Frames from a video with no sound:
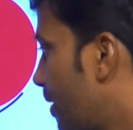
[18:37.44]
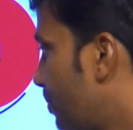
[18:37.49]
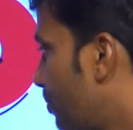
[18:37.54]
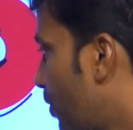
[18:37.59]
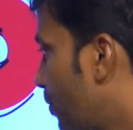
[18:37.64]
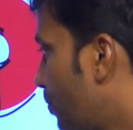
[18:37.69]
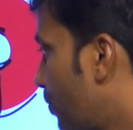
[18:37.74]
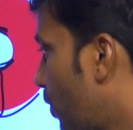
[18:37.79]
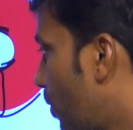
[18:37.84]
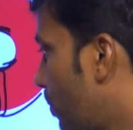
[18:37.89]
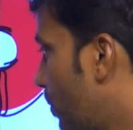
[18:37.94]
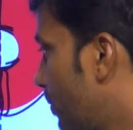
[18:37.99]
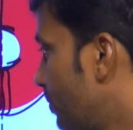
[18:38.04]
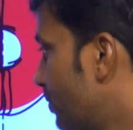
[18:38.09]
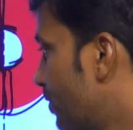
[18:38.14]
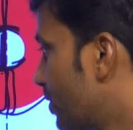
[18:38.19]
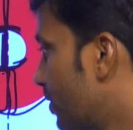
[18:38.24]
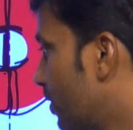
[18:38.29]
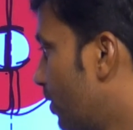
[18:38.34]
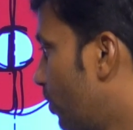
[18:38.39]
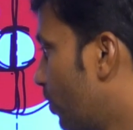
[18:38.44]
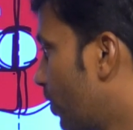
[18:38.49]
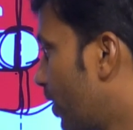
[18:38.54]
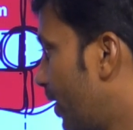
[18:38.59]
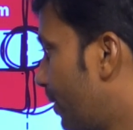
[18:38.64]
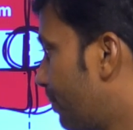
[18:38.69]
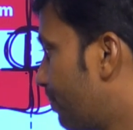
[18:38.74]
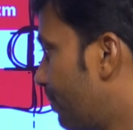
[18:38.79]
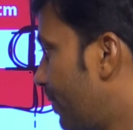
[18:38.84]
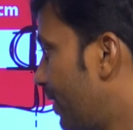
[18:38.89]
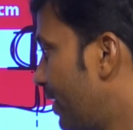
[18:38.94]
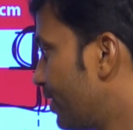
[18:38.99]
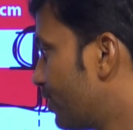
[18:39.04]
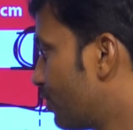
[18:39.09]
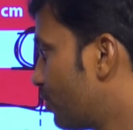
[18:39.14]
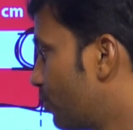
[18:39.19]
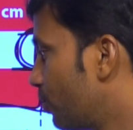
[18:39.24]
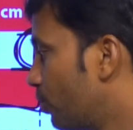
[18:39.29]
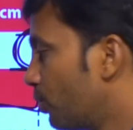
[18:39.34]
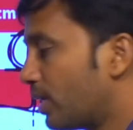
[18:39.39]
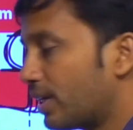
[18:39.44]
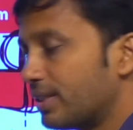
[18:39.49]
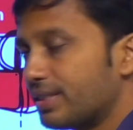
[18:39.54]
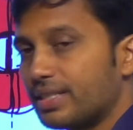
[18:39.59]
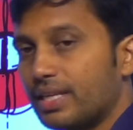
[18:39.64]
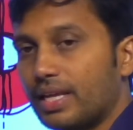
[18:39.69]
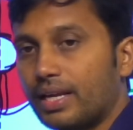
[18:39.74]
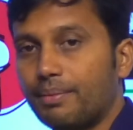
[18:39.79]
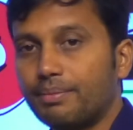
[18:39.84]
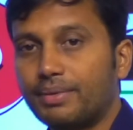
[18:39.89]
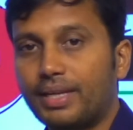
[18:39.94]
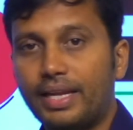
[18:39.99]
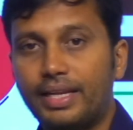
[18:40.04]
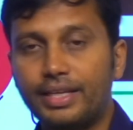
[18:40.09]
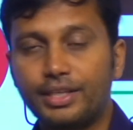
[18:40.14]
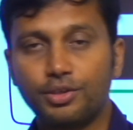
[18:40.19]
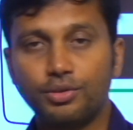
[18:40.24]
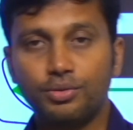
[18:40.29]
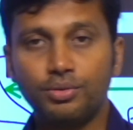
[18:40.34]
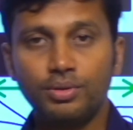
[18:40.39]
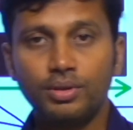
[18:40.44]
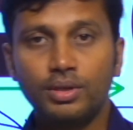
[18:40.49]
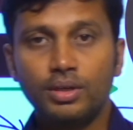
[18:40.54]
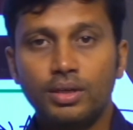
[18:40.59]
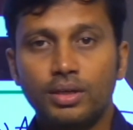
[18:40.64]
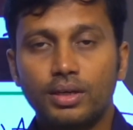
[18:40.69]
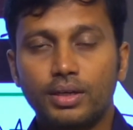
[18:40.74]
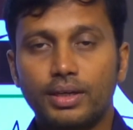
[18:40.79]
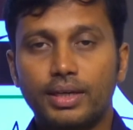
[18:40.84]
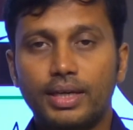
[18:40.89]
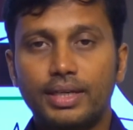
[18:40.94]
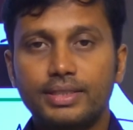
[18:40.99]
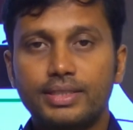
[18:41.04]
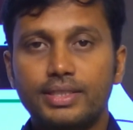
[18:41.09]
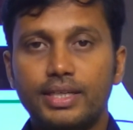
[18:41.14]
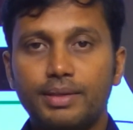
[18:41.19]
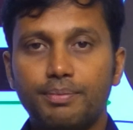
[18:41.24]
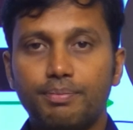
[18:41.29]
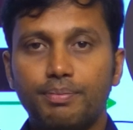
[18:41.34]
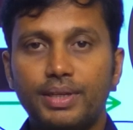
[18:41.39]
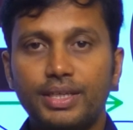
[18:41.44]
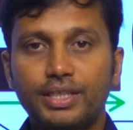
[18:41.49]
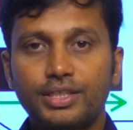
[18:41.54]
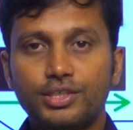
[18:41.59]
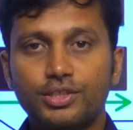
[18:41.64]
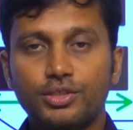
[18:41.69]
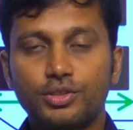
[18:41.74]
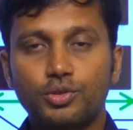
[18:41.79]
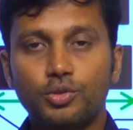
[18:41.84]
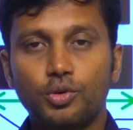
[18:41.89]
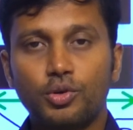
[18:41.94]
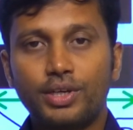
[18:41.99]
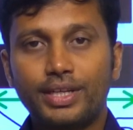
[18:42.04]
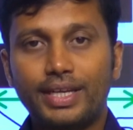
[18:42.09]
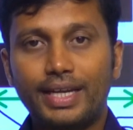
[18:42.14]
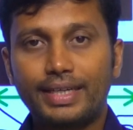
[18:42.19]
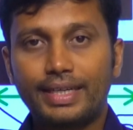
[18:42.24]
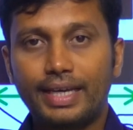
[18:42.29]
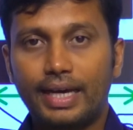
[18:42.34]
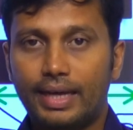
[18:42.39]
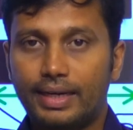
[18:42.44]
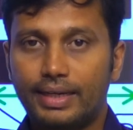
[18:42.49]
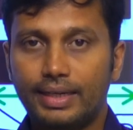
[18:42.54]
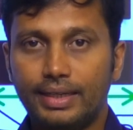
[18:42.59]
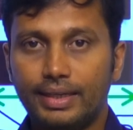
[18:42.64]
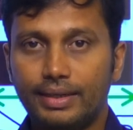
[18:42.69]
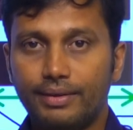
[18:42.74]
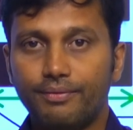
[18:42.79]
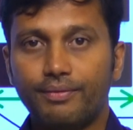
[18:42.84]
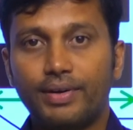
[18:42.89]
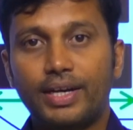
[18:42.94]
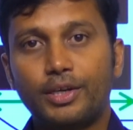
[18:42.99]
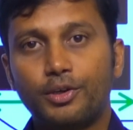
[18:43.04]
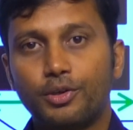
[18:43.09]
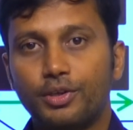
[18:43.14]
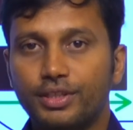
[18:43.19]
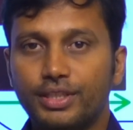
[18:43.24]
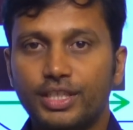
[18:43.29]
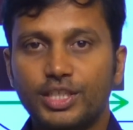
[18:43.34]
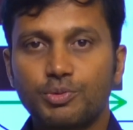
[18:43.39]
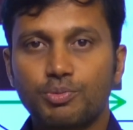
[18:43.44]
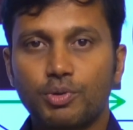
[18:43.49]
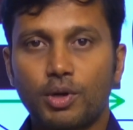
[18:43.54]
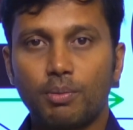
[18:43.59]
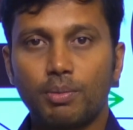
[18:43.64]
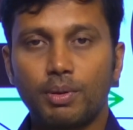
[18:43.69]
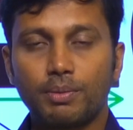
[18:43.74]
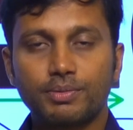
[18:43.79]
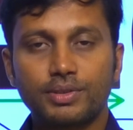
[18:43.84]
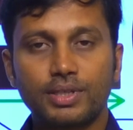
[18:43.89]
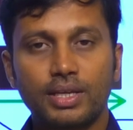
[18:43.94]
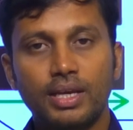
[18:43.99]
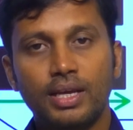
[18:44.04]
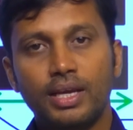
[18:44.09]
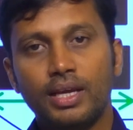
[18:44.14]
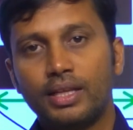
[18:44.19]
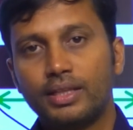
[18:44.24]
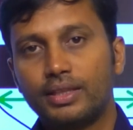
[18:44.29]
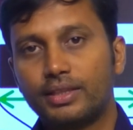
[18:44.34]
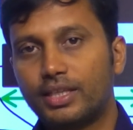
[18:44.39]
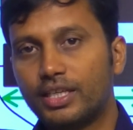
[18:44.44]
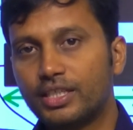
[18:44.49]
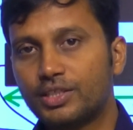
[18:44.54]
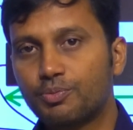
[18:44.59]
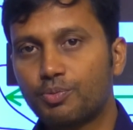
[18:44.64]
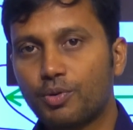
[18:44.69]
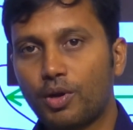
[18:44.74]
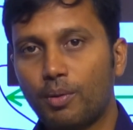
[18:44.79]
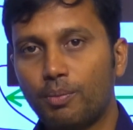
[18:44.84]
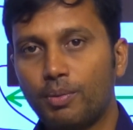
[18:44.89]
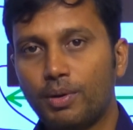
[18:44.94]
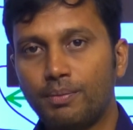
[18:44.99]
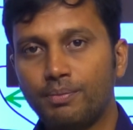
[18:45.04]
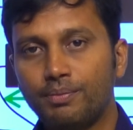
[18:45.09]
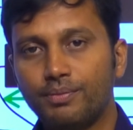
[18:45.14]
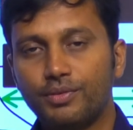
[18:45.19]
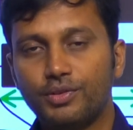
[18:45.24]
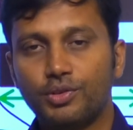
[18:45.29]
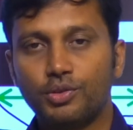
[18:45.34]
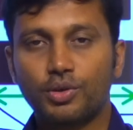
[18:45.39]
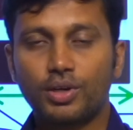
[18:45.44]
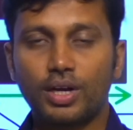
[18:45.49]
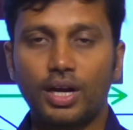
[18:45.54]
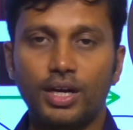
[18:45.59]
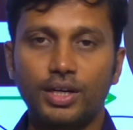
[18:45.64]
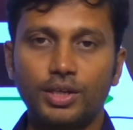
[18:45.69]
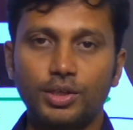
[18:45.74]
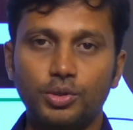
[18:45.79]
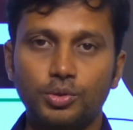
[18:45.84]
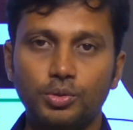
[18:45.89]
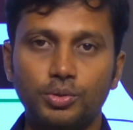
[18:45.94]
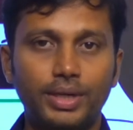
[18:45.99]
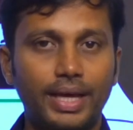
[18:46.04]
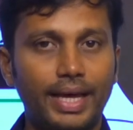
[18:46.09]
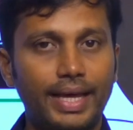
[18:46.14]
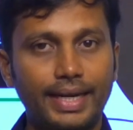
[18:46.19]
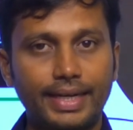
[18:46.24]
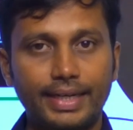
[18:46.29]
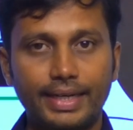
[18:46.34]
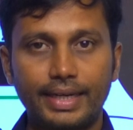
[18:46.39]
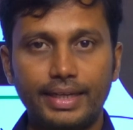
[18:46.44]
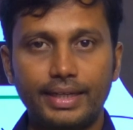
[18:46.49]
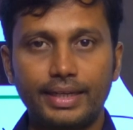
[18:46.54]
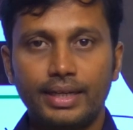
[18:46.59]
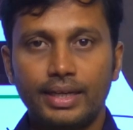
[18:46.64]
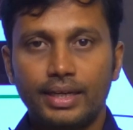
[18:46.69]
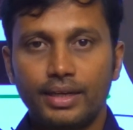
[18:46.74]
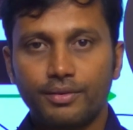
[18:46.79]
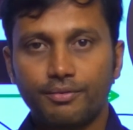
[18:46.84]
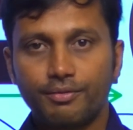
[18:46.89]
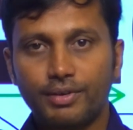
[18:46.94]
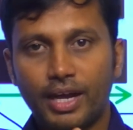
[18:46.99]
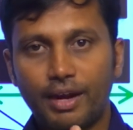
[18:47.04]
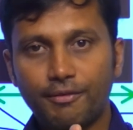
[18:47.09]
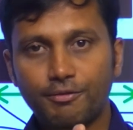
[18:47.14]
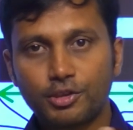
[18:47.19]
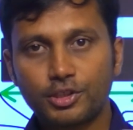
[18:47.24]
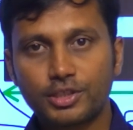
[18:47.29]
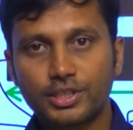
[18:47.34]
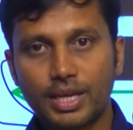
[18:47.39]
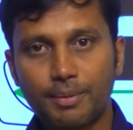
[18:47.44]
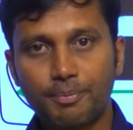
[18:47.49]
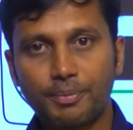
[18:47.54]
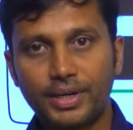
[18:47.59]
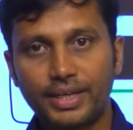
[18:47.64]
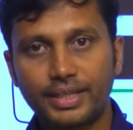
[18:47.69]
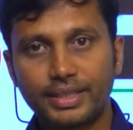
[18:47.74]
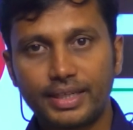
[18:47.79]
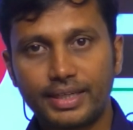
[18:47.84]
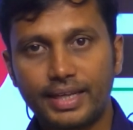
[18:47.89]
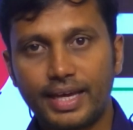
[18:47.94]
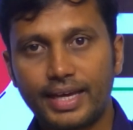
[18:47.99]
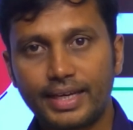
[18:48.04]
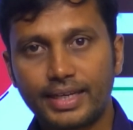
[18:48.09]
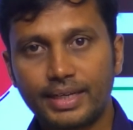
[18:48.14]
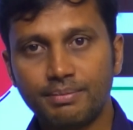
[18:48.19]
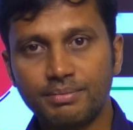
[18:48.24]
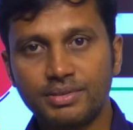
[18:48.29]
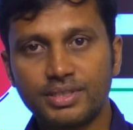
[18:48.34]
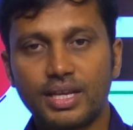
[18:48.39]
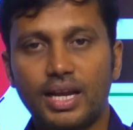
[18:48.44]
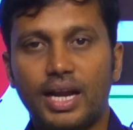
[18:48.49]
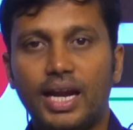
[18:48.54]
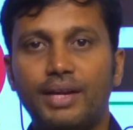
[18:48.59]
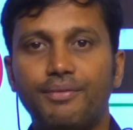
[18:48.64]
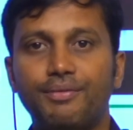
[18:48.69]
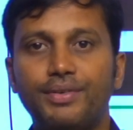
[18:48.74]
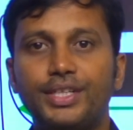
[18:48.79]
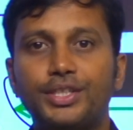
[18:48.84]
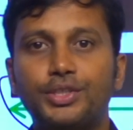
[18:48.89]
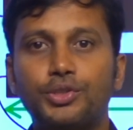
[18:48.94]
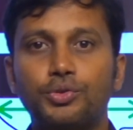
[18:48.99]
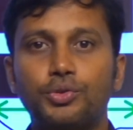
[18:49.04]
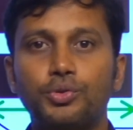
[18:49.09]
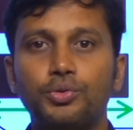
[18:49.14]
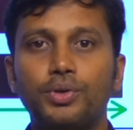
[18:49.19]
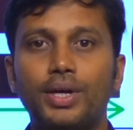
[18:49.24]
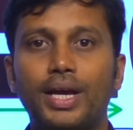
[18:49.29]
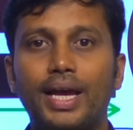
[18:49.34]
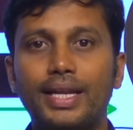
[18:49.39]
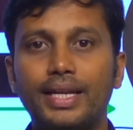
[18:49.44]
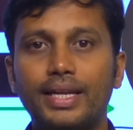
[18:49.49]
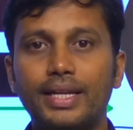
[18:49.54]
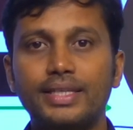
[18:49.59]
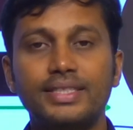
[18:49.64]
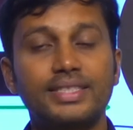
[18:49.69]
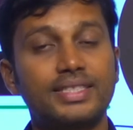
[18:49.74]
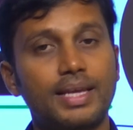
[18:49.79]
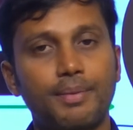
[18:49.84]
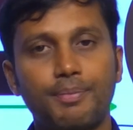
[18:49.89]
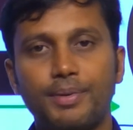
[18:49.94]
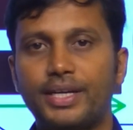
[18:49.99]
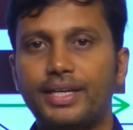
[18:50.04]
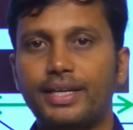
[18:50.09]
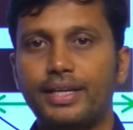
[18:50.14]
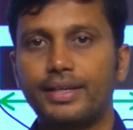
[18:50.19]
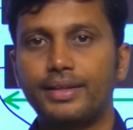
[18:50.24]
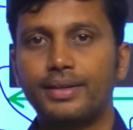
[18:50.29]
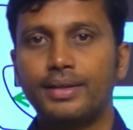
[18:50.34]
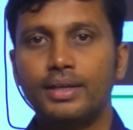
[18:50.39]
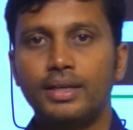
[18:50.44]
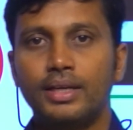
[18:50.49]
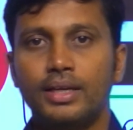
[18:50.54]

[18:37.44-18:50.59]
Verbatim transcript: type of problems, okay, please do consider, I'm telling you, guys that please don't get hurry while doing these problems. This problem you can't do directly we have to separate the diagrams and we need to do analyze separately